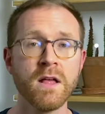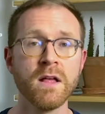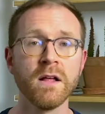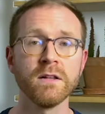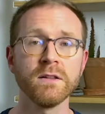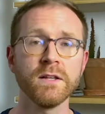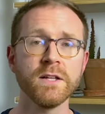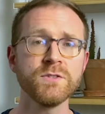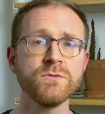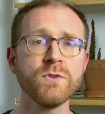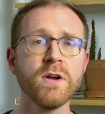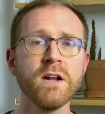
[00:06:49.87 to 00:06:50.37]

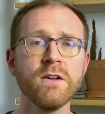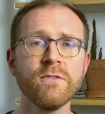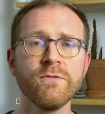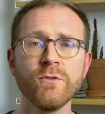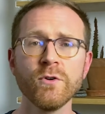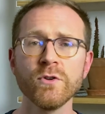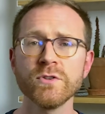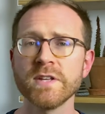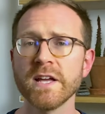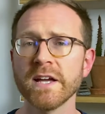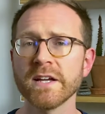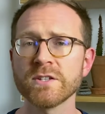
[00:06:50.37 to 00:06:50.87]
Let's write a
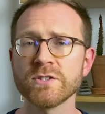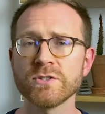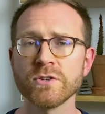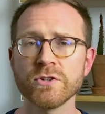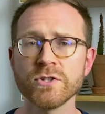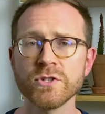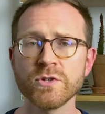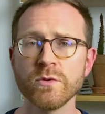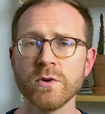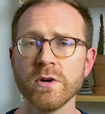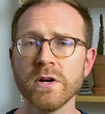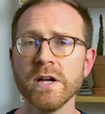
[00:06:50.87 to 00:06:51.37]
full text
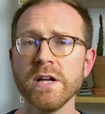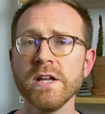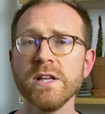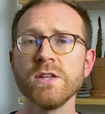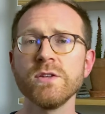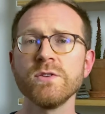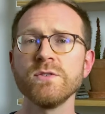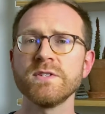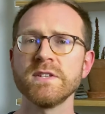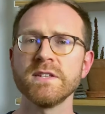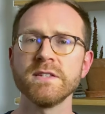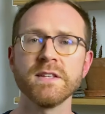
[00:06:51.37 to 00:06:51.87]
search query
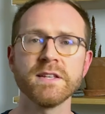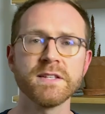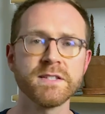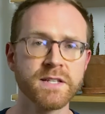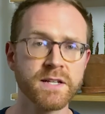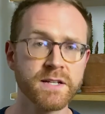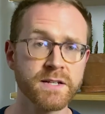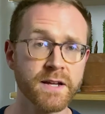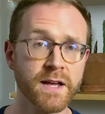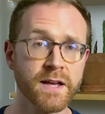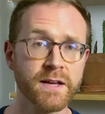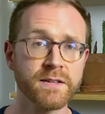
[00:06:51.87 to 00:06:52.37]
using this
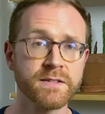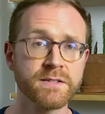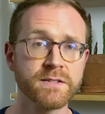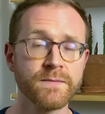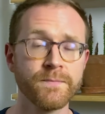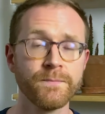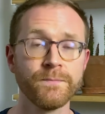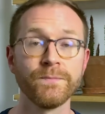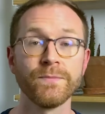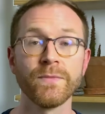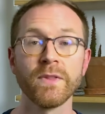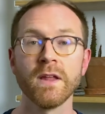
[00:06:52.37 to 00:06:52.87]
index.
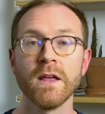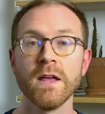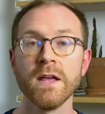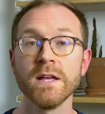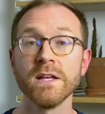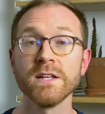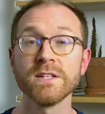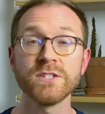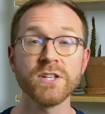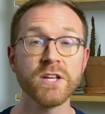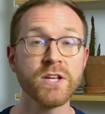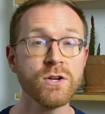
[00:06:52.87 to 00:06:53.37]

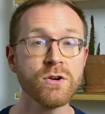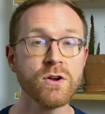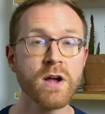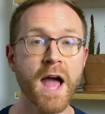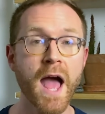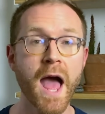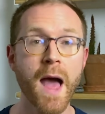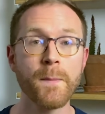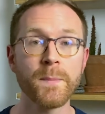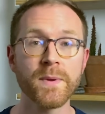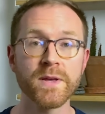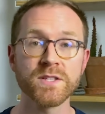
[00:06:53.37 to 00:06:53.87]
Say your
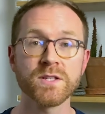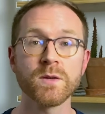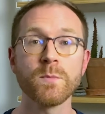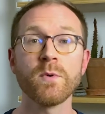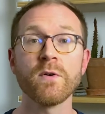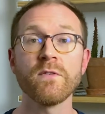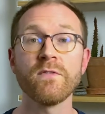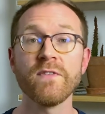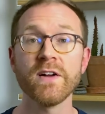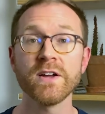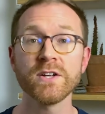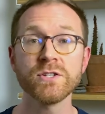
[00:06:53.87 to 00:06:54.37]
app is a
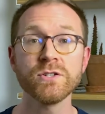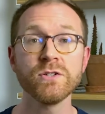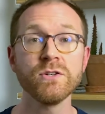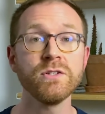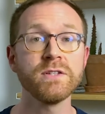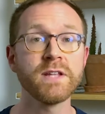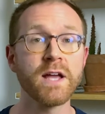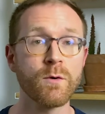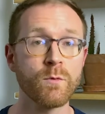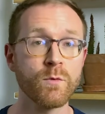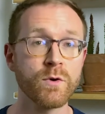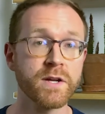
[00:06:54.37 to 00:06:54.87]
professional
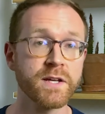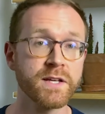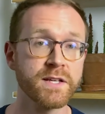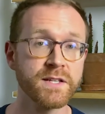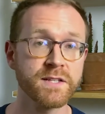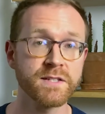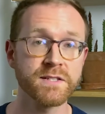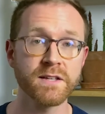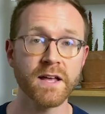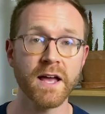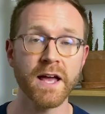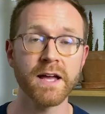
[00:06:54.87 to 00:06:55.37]
networking
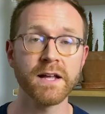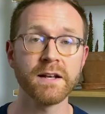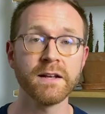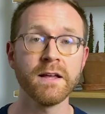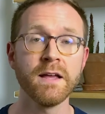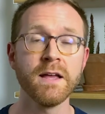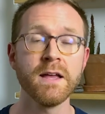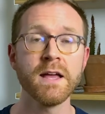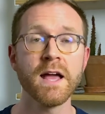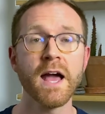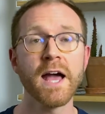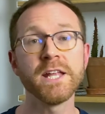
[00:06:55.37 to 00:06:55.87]
site,
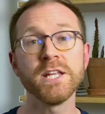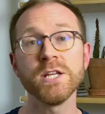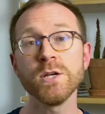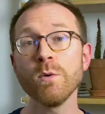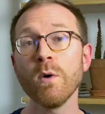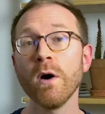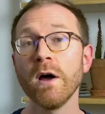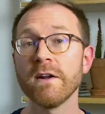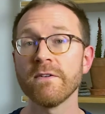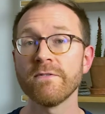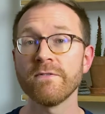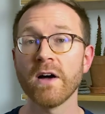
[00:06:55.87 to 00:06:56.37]
and you
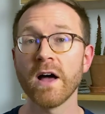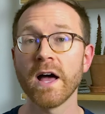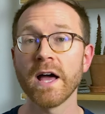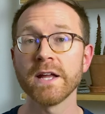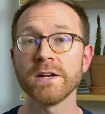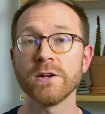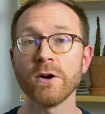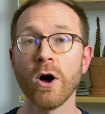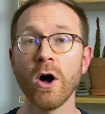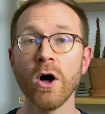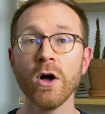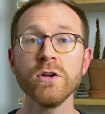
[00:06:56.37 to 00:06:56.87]
want to find
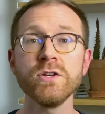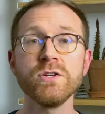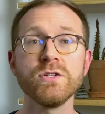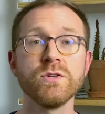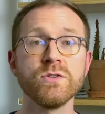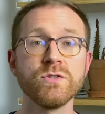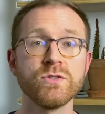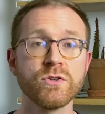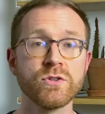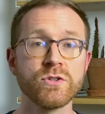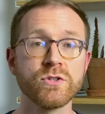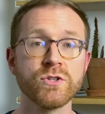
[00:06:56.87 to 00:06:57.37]
all
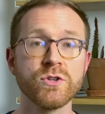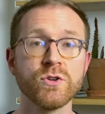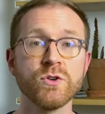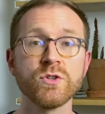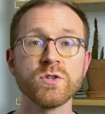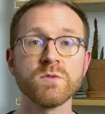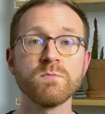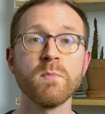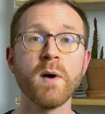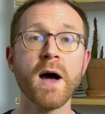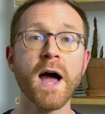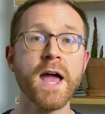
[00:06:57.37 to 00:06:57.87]
users whose
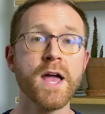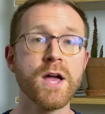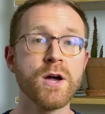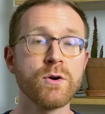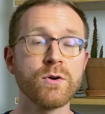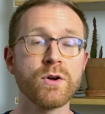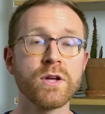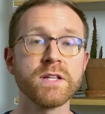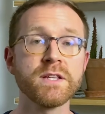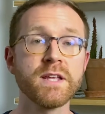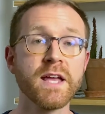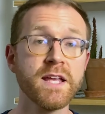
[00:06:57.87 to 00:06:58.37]
bio
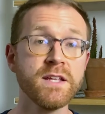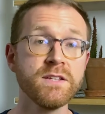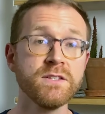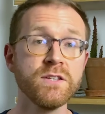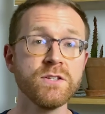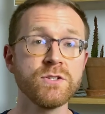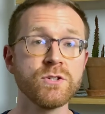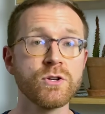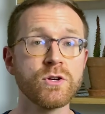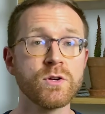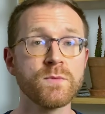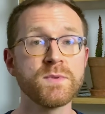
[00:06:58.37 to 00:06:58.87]
contains the
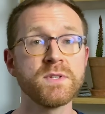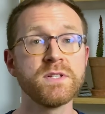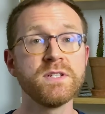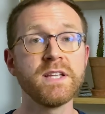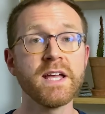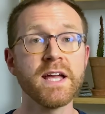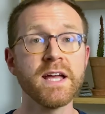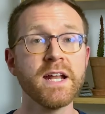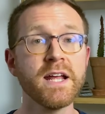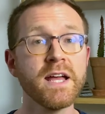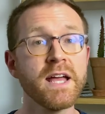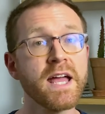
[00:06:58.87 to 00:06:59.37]
terms
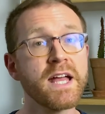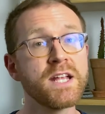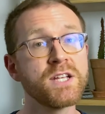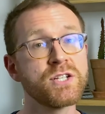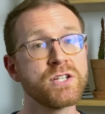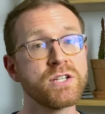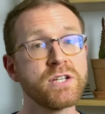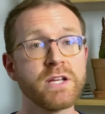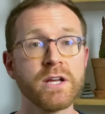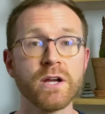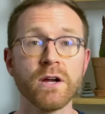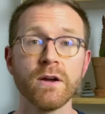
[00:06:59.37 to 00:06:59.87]
data
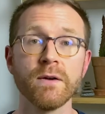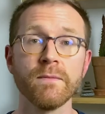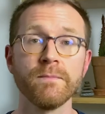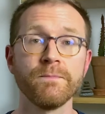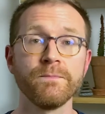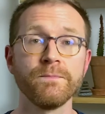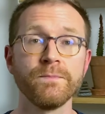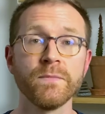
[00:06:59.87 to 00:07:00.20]
engineer.